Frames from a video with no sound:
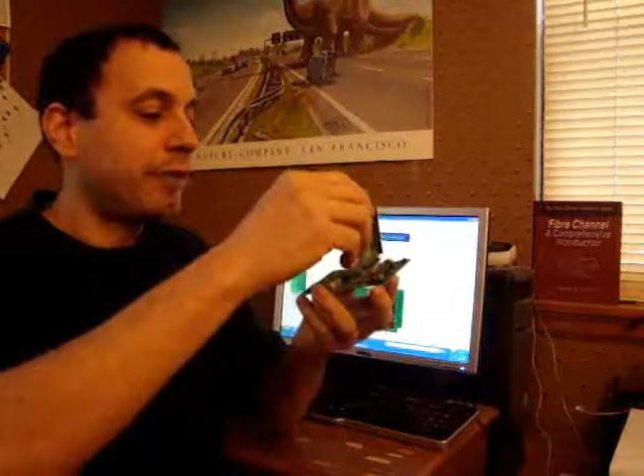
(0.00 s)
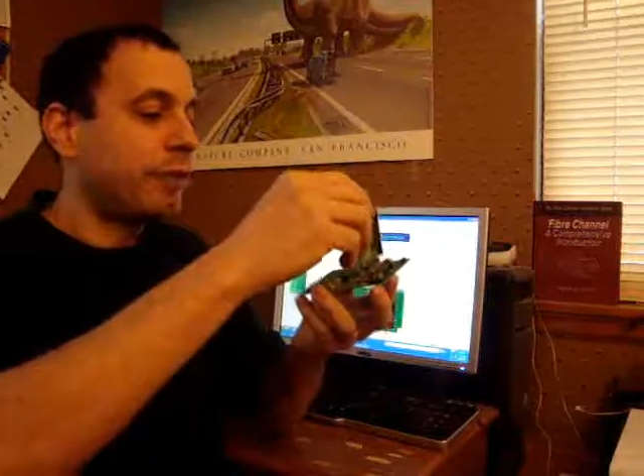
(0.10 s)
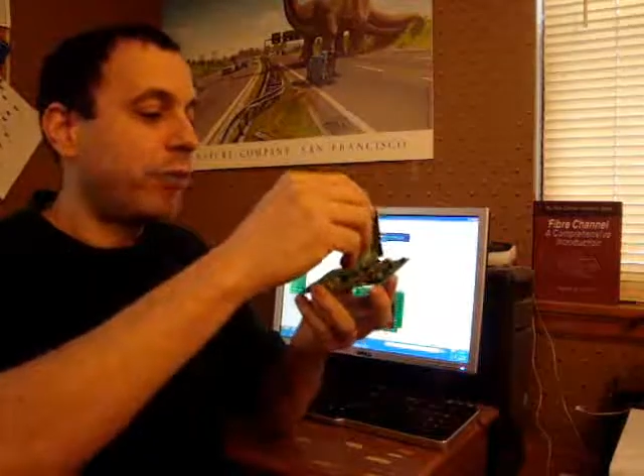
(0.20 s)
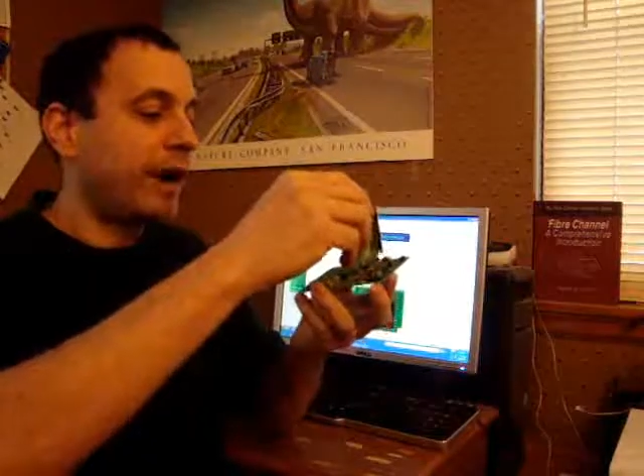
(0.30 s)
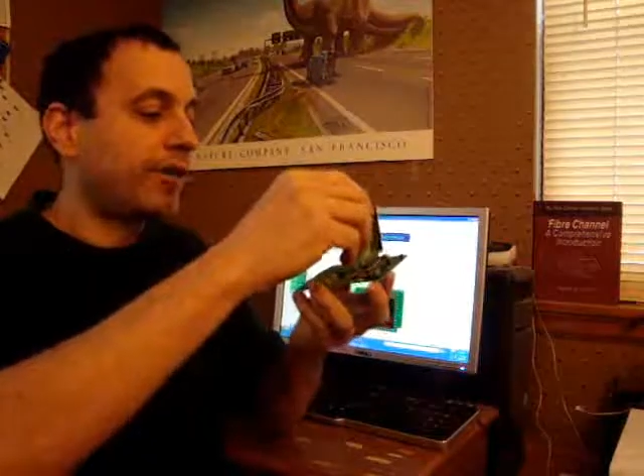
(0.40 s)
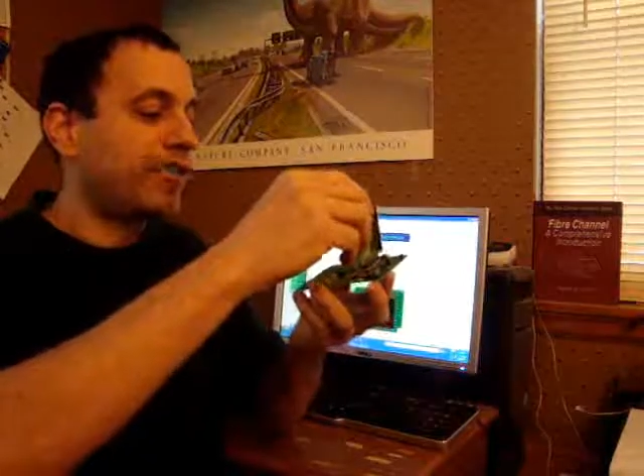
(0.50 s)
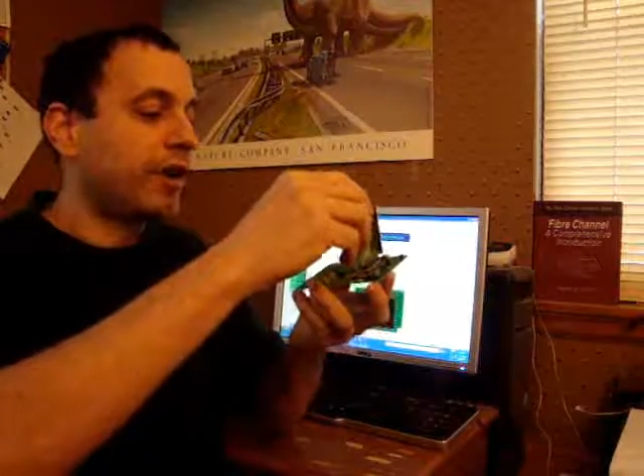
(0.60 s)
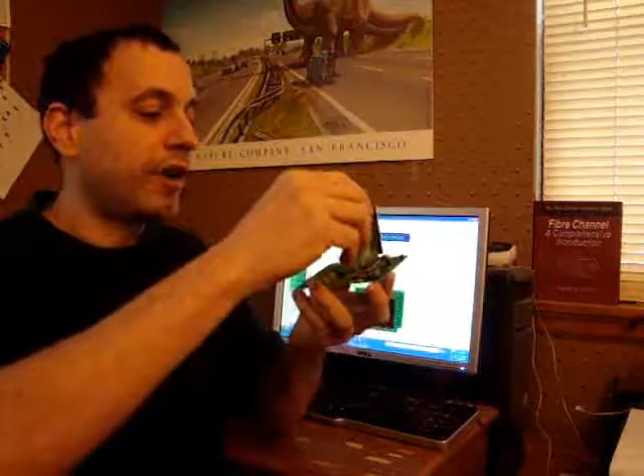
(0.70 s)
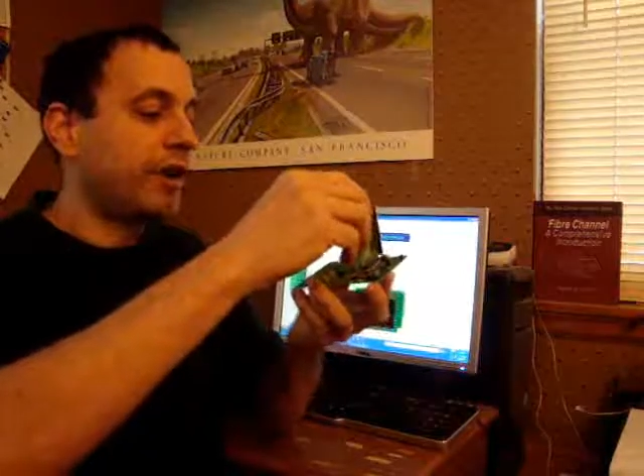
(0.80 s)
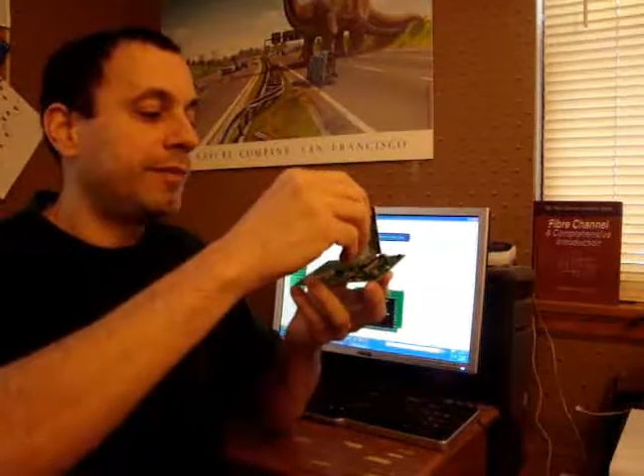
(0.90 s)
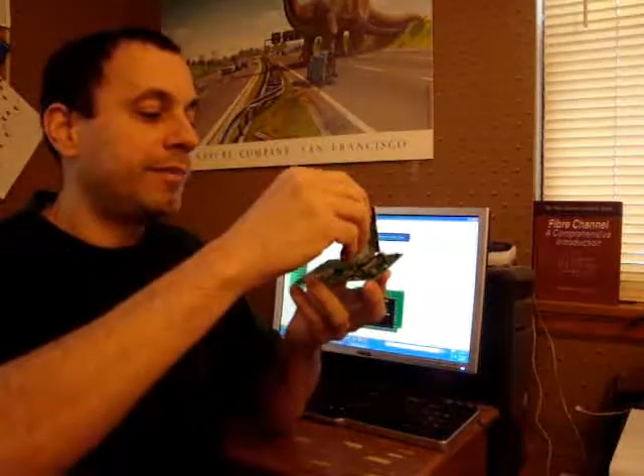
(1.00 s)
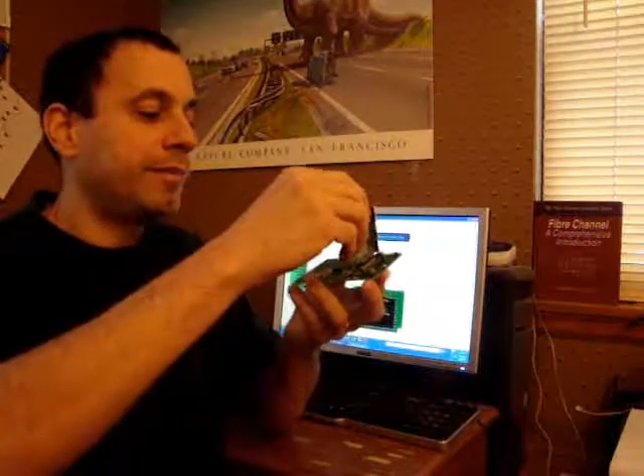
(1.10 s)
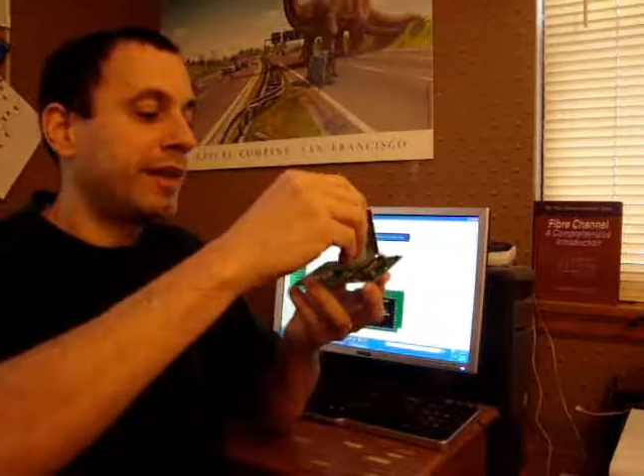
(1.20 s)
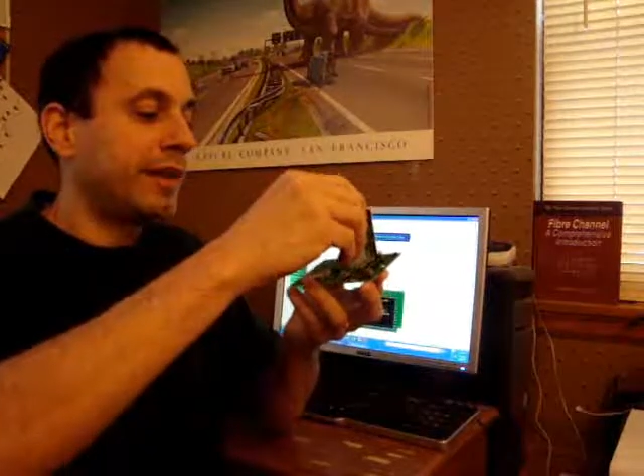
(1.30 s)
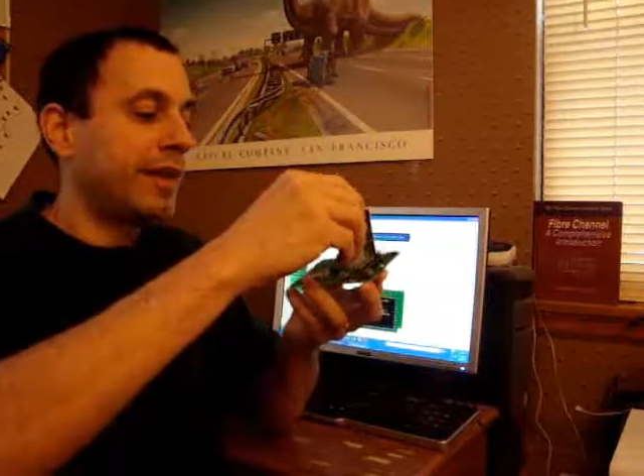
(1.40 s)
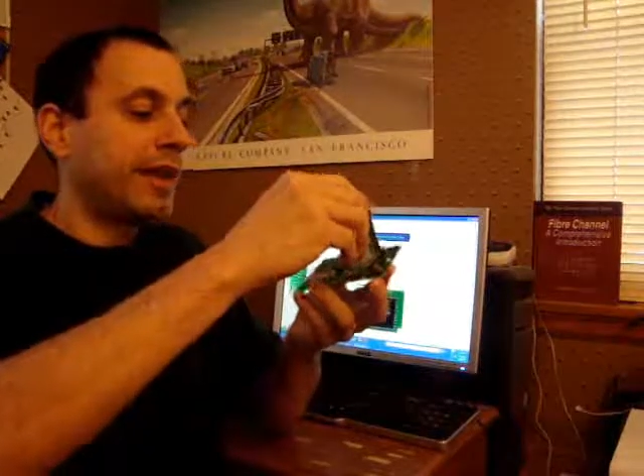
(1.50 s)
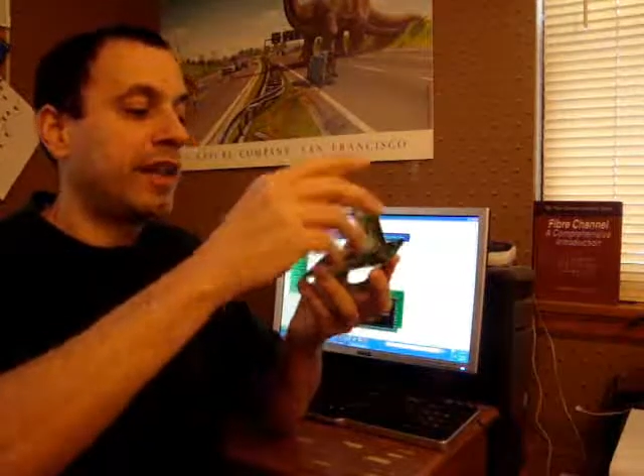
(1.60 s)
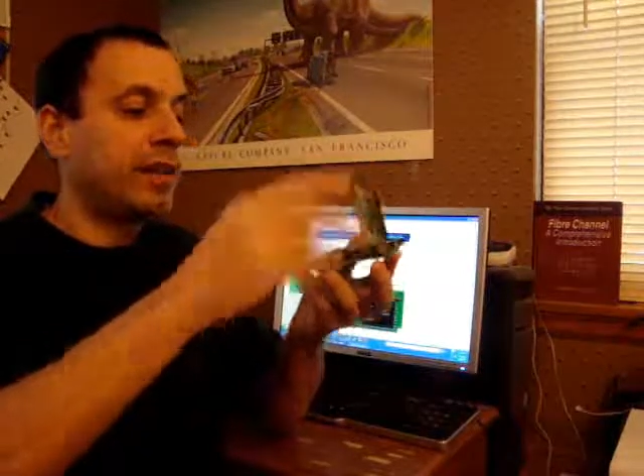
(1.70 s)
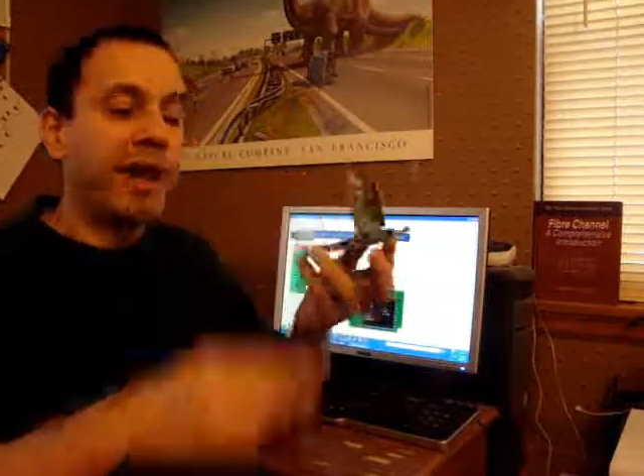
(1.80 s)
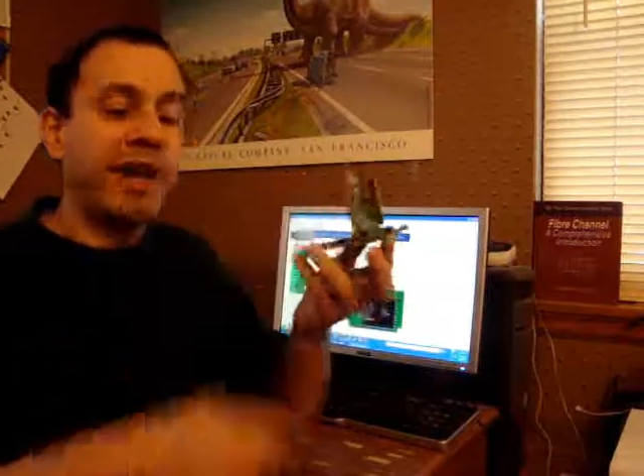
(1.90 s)
the wireless card
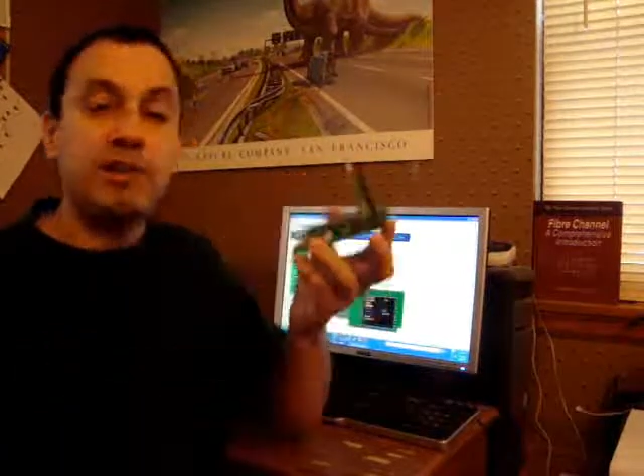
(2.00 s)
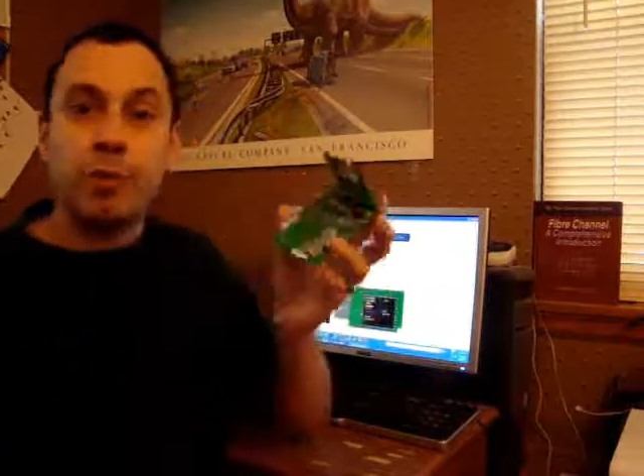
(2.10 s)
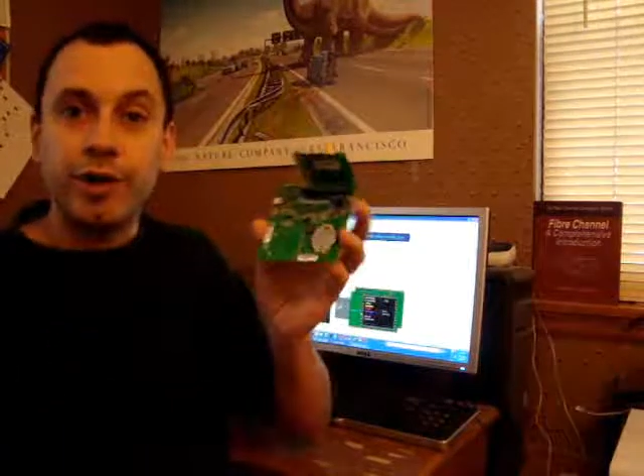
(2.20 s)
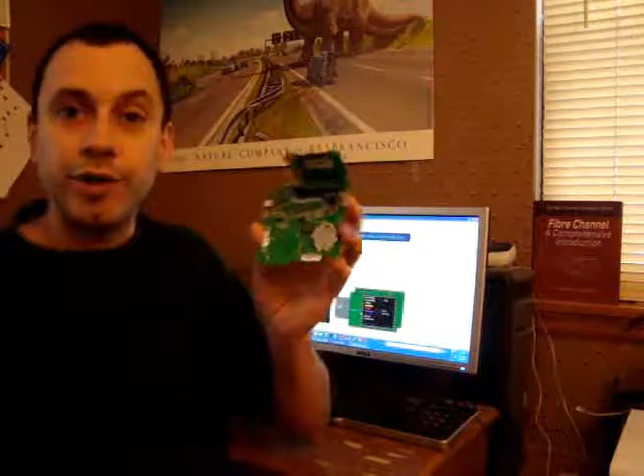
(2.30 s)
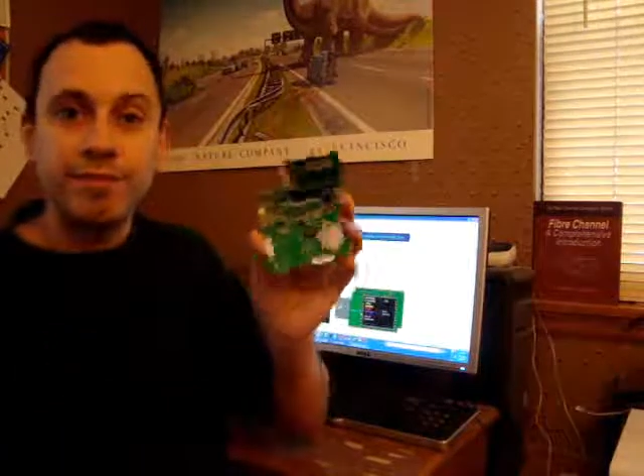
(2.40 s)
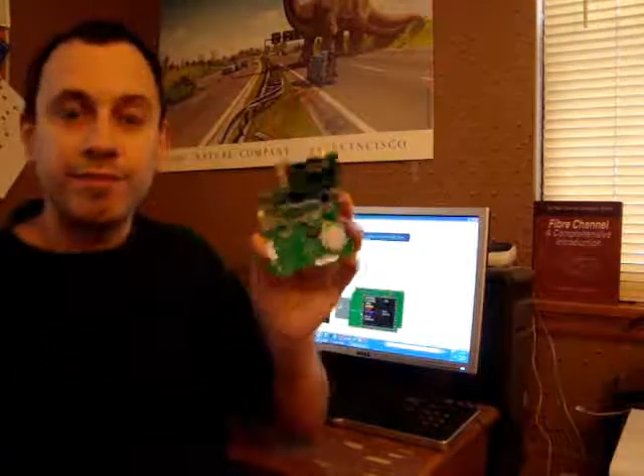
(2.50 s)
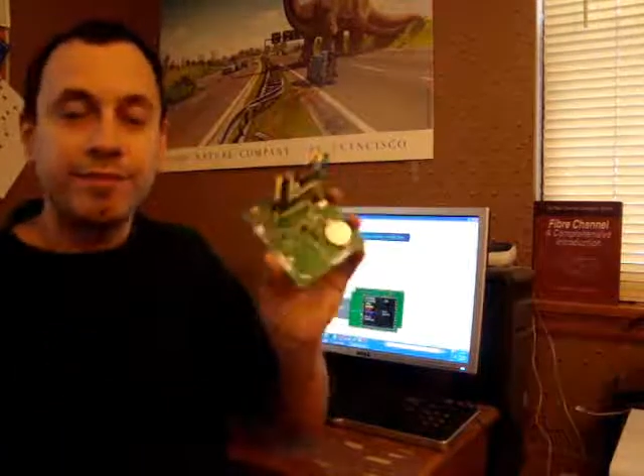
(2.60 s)
into the badge board,